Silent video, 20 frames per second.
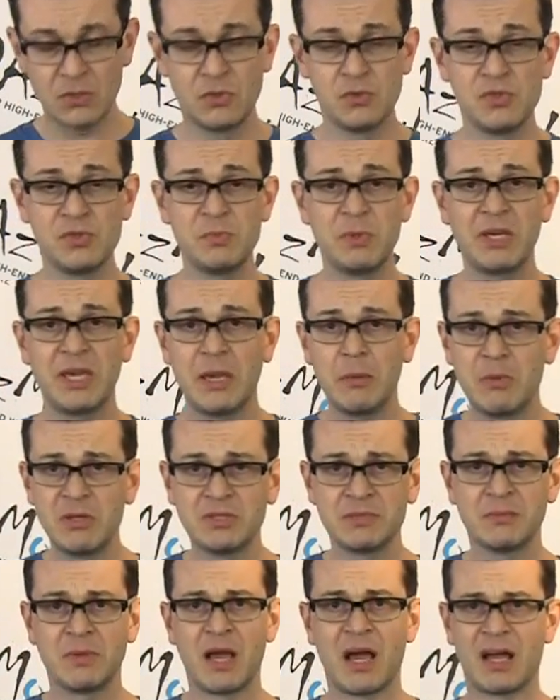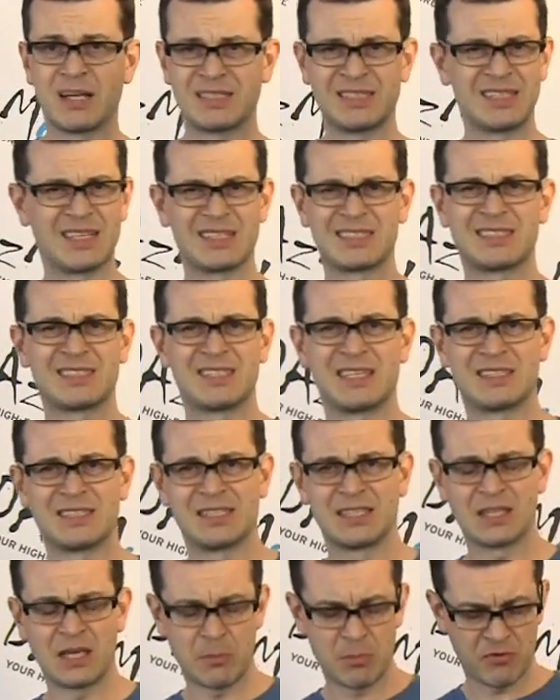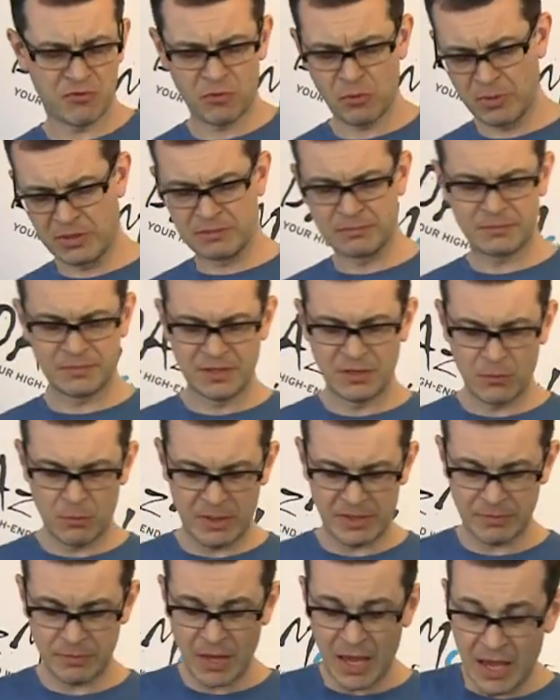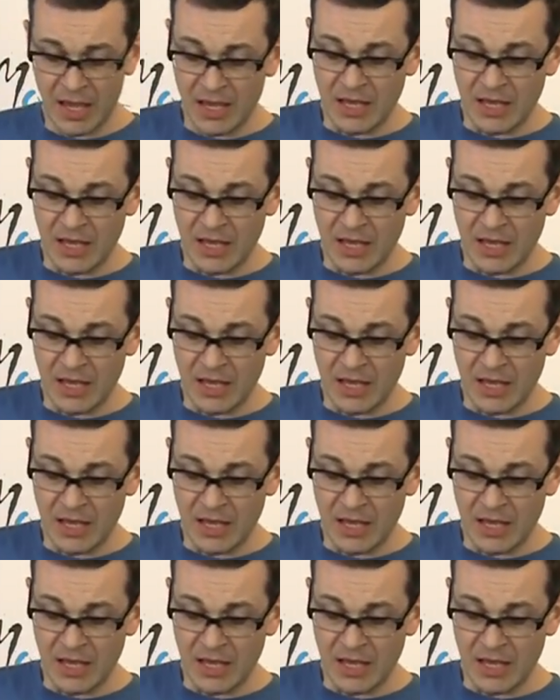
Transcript: USB cables. I think I said SATA before, but never mind.